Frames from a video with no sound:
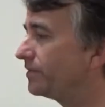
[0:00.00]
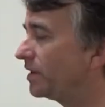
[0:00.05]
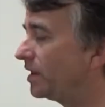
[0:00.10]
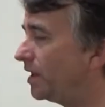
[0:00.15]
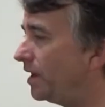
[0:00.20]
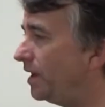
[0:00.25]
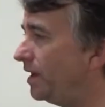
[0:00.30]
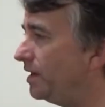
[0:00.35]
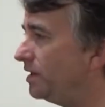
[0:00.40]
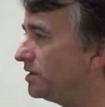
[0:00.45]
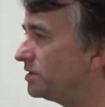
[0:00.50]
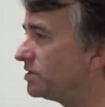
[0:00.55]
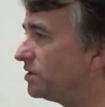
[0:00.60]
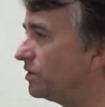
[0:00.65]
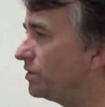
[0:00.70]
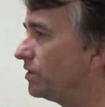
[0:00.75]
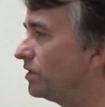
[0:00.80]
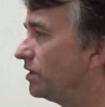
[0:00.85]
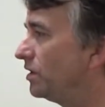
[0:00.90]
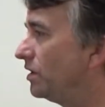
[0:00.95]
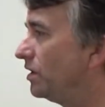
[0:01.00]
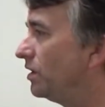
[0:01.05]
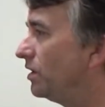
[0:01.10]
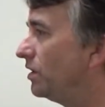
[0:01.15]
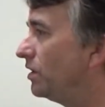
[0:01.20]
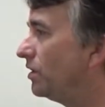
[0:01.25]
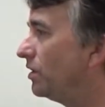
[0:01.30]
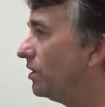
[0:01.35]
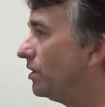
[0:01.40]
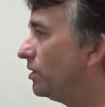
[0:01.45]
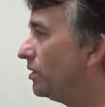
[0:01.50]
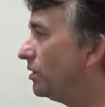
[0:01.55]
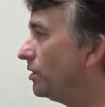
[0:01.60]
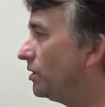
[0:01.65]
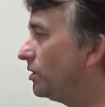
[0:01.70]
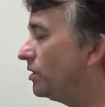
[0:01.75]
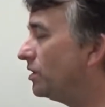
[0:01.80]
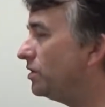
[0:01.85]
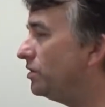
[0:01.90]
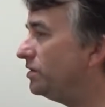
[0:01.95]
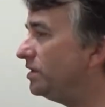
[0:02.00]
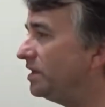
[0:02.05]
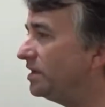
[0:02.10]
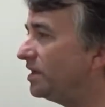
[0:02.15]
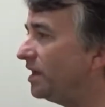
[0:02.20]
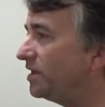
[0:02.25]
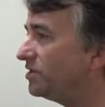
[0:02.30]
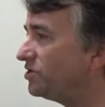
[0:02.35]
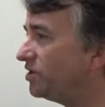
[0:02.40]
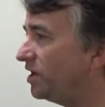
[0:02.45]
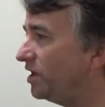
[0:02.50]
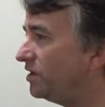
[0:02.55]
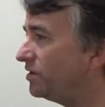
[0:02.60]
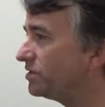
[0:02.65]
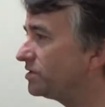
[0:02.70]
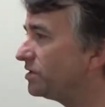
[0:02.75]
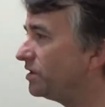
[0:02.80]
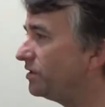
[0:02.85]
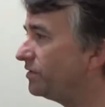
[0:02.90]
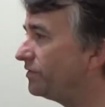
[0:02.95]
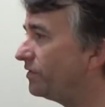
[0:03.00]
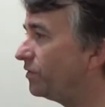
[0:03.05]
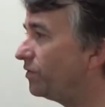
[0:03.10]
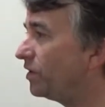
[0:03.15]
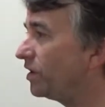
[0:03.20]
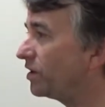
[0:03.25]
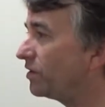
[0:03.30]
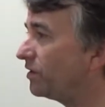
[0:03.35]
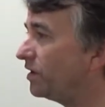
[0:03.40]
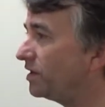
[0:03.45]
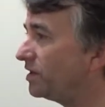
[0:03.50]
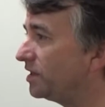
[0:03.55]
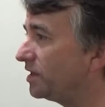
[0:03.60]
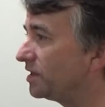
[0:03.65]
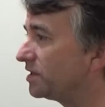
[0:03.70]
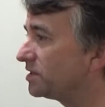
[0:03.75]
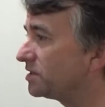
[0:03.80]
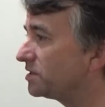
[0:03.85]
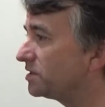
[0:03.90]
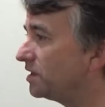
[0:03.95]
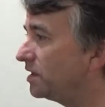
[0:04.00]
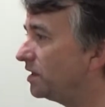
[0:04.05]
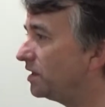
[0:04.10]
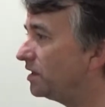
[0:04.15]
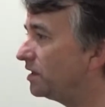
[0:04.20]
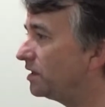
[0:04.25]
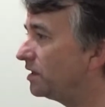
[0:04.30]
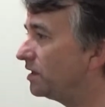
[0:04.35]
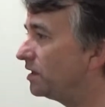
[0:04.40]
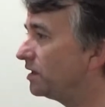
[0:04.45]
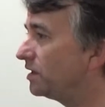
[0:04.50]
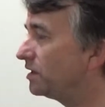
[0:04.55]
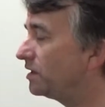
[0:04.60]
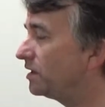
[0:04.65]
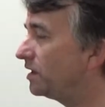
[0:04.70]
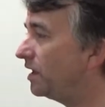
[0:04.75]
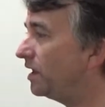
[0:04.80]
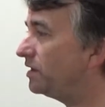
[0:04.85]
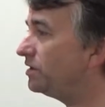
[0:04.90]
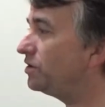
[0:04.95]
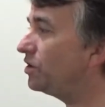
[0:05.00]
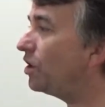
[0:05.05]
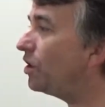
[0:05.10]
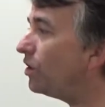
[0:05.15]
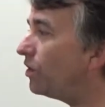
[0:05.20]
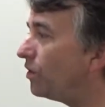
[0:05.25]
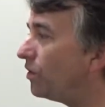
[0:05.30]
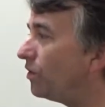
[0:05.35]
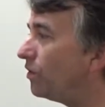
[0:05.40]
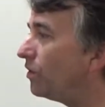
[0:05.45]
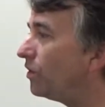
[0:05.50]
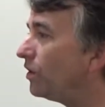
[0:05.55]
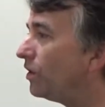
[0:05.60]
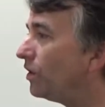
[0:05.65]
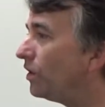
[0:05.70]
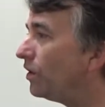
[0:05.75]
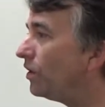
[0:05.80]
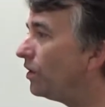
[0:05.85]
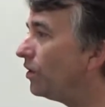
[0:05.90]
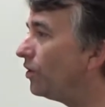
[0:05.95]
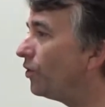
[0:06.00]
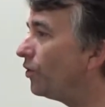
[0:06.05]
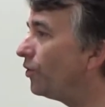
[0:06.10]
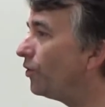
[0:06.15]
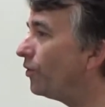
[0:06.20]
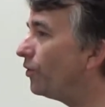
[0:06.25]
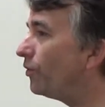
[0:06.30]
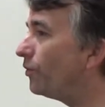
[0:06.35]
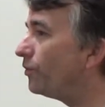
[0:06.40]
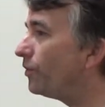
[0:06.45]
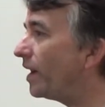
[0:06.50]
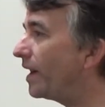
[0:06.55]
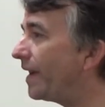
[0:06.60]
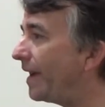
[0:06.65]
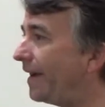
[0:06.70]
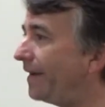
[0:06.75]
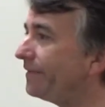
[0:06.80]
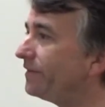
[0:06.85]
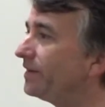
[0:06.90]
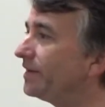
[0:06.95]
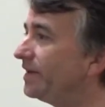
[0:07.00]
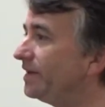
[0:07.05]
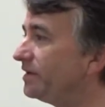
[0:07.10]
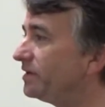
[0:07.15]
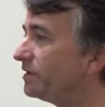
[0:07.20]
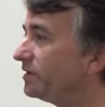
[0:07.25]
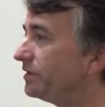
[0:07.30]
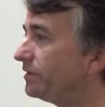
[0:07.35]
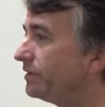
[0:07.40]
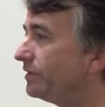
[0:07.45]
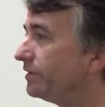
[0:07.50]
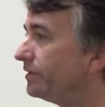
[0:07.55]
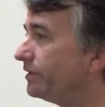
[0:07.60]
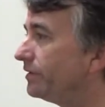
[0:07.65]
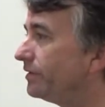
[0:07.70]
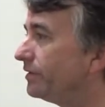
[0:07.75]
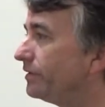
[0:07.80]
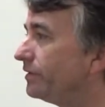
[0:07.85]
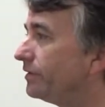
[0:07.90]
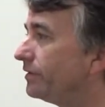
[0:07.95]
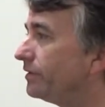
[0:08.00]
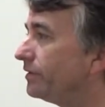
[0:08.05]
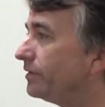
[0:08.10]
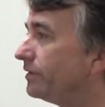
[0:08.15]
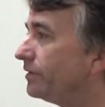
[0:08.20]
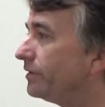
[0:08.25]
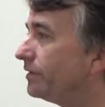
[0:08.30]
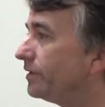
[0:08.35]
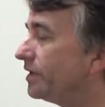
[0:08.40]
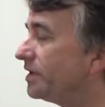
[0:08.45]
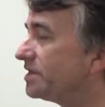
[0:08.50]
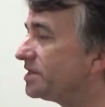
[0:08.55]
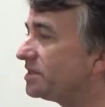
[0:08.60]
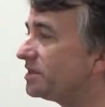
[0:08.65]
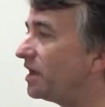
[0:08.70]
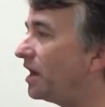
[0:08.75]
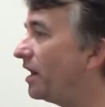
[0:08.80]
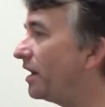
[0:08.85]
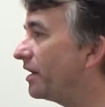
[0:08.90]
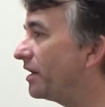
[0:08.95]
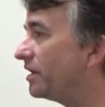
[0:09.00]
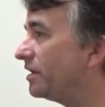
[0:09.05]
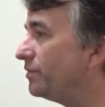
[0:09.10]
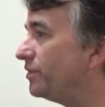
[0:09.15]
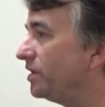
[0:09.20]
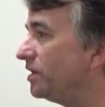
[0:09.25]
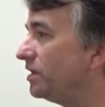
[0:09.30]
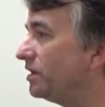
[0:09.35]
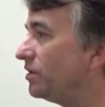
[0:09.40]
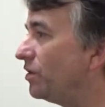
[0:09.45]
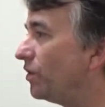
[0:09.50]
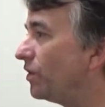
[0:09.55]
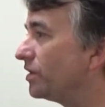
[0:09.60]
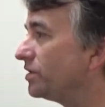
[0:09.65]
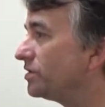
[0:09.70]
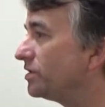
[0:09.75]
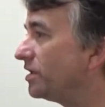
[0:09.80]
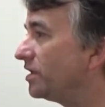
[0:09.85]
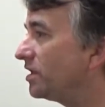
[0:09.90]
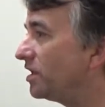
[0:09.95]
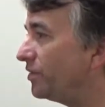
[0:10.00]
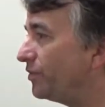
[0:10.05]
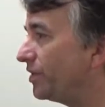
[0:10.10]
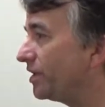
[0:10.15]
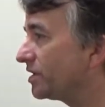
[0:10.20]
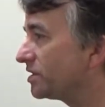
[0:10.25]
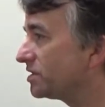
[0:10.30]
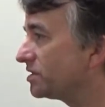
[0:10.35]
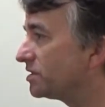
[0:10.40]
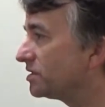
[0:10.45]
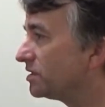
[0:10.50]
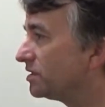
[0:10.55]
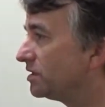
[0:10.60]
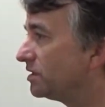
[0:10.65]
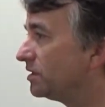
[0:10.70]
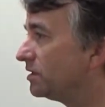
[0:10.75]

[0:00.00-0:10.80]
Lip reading: Okay, so you need to educate yourself on what karate is. And no, my athlete is not going to be going to the Olympics.